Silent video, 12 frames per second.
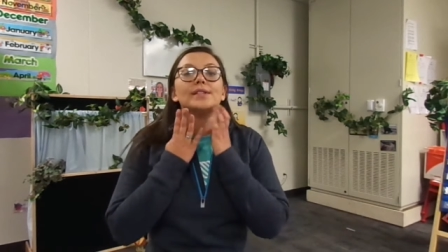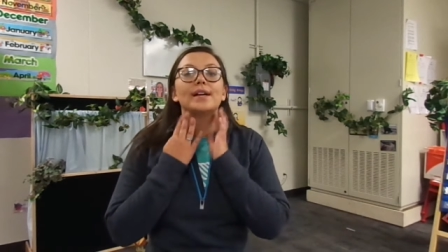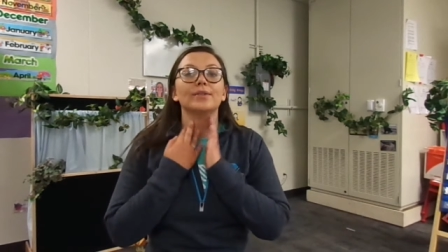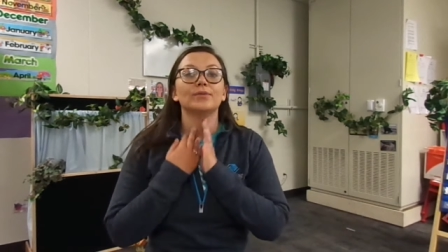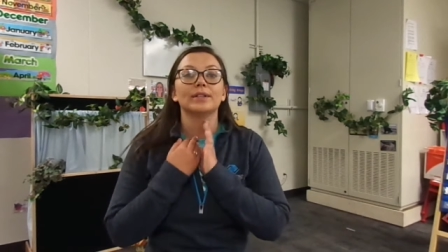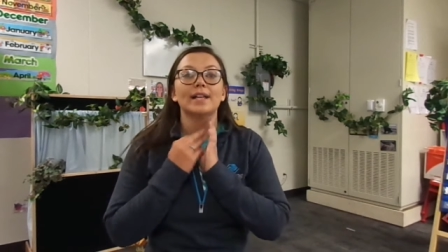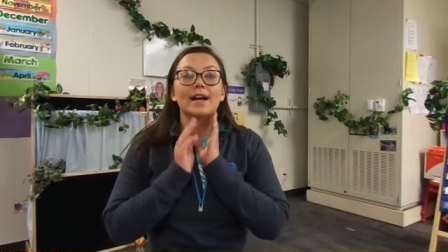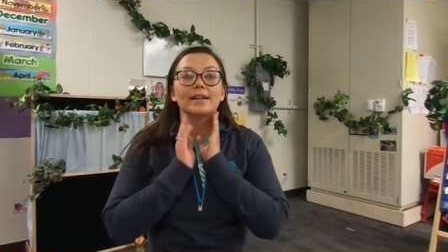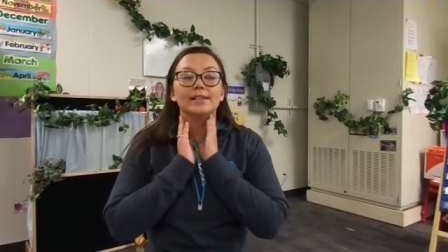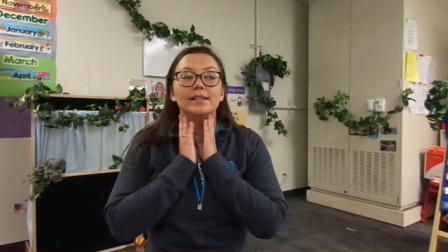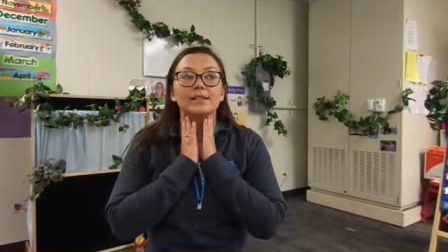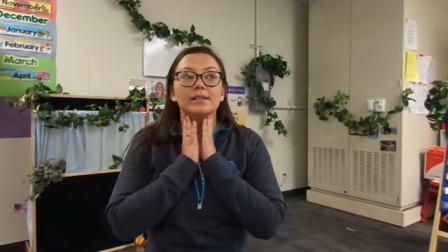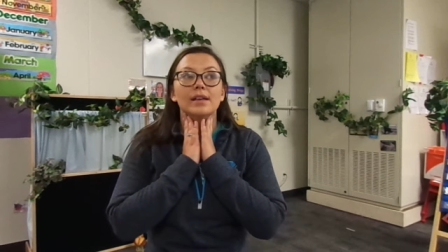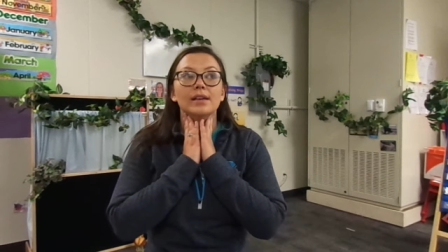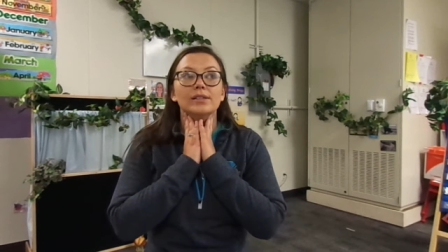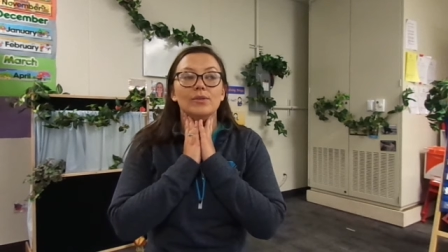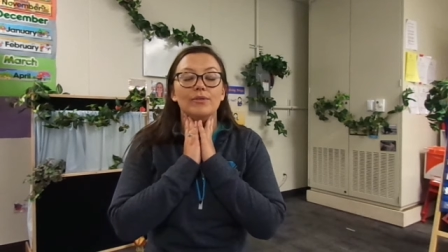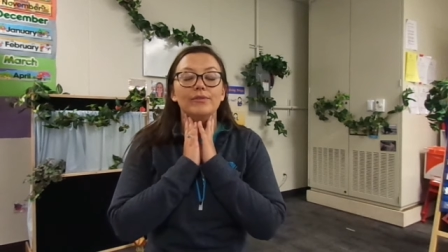down and relaxes.
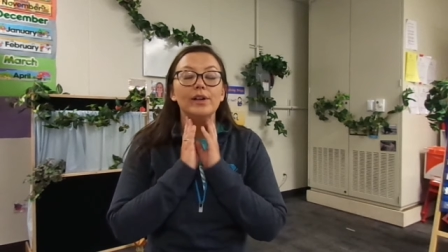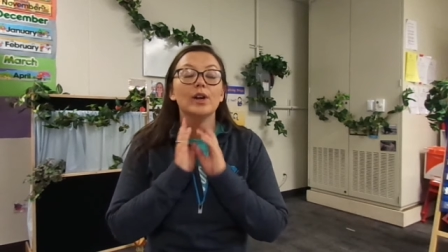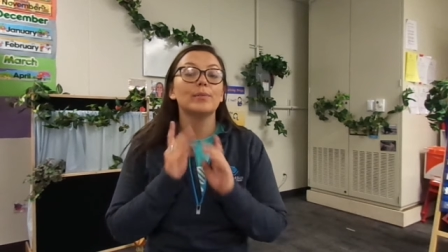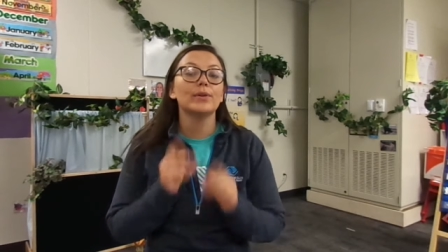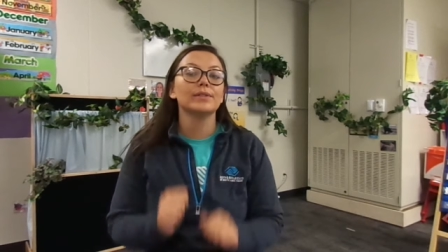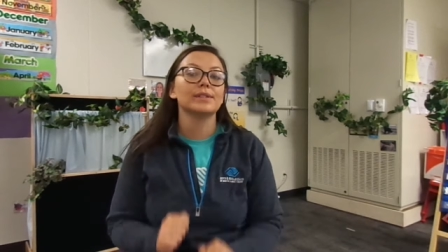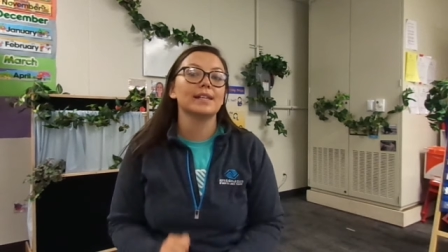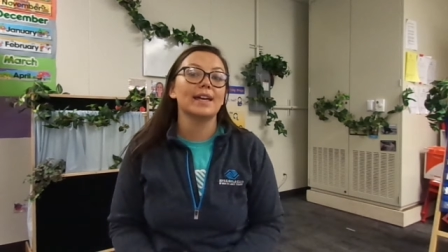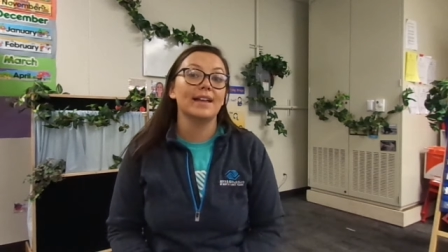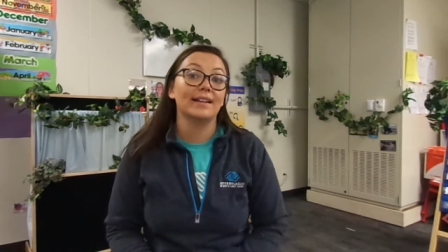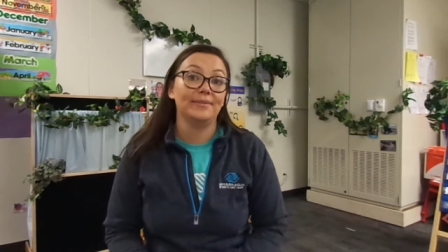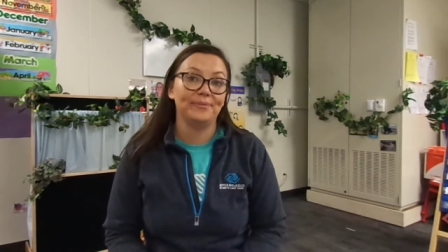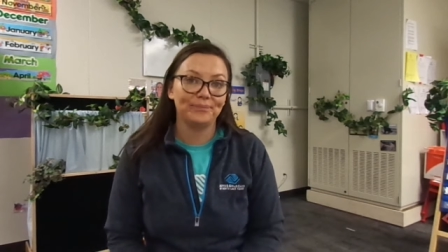So we'll feel our pulse again